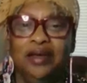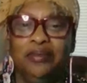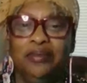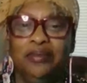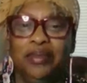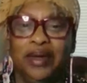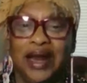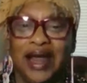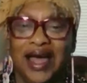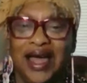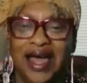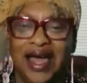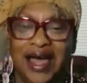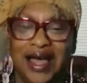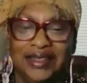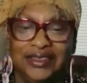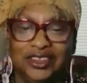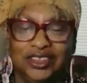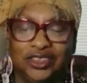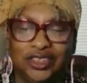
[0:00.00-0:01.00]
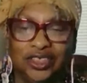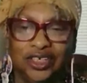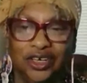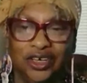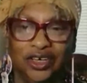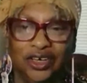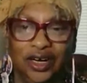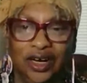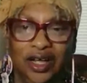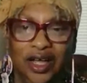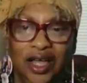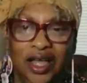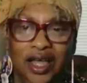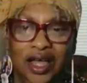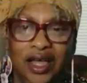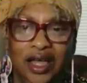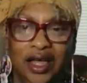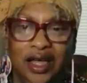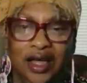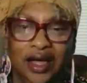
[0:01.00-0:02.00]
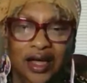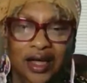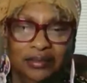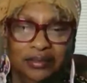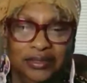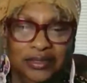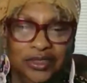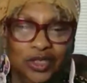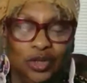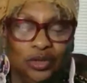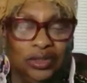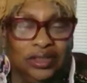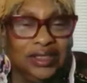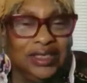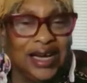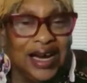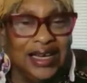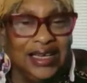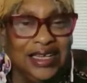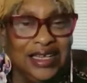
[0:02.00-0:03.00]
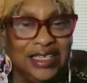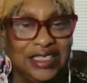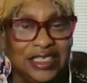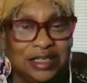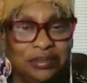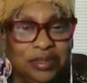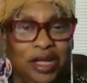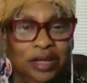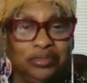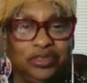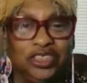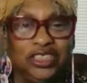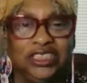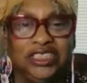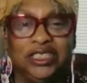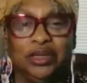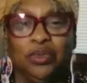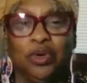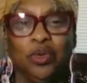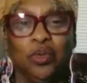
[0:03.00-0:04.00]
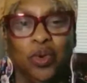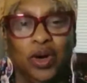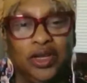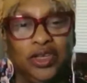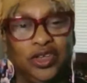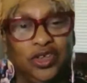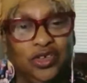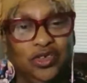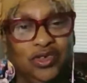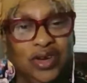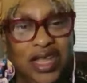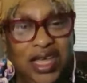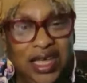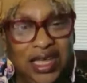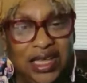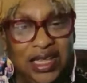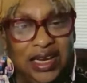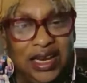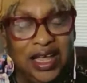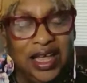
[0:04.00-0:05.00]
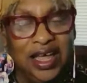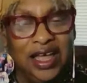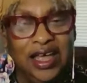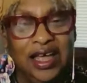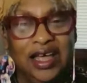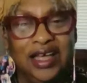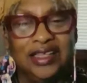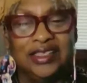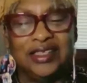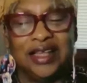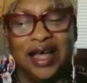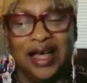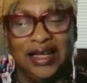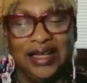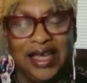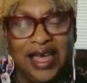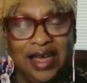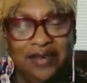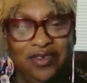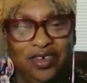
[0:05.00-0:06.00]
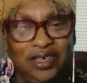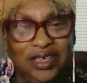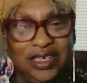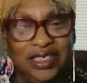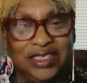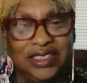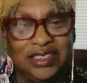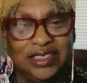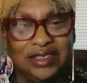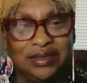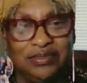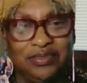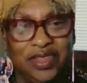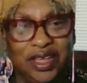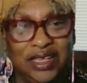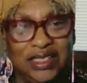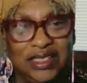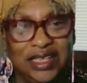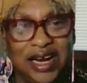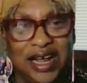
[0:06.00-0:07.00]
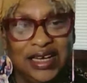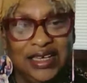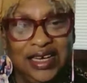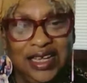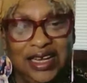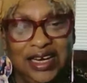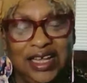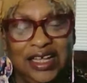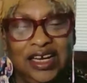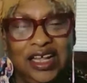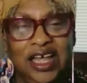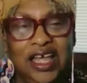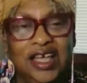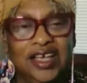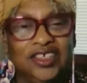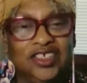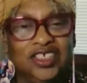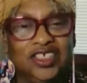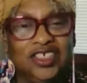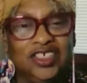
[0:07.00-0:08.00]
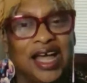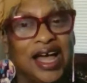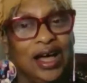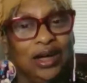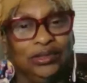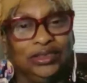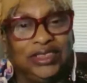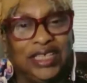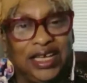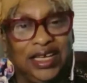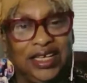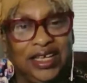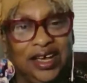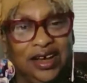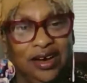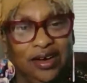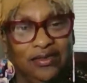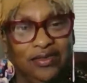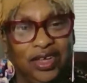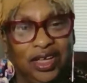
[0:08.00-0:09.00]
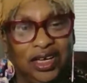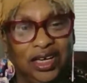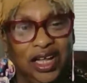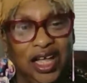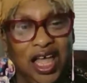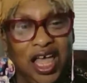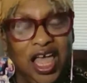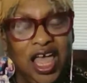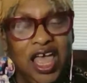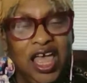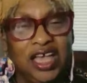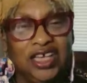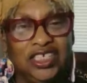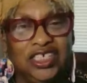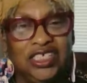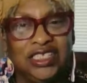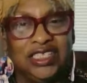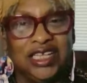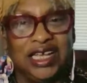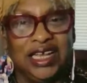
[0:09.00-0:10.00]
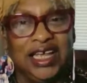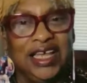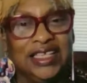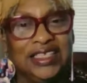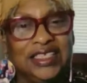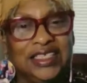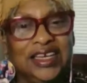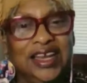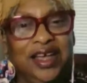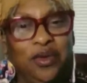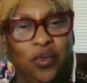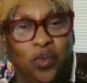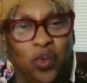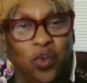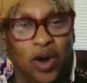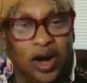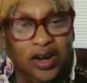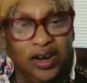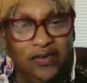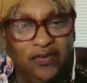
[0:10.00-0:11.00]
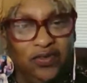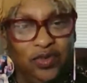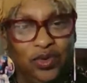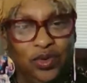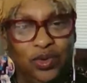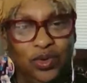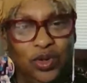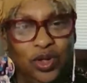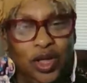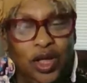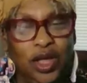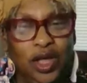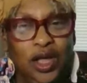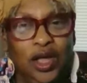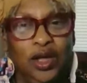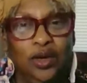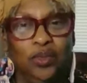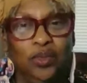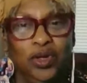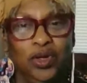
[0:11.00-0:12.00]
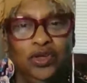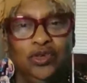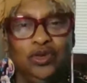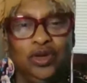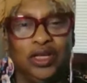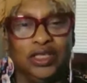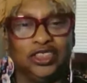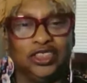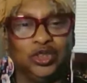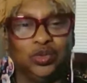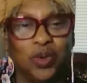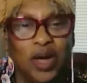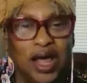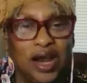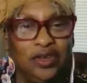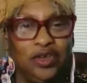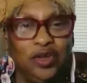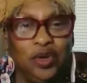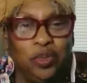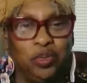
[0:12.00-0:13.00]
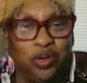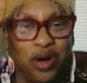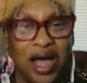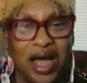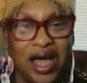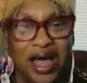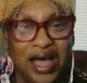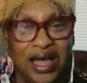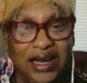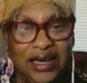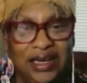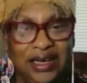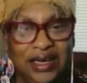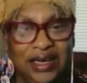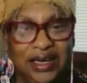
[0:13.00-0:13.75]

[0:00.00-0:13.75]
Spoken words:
but I asked her, told her that I needed some help. She said, well, what do you need? So I gave her a list of some things that I needed. She said, I'll take care of it. And she said, isn't it wonderful when you can swallow your pride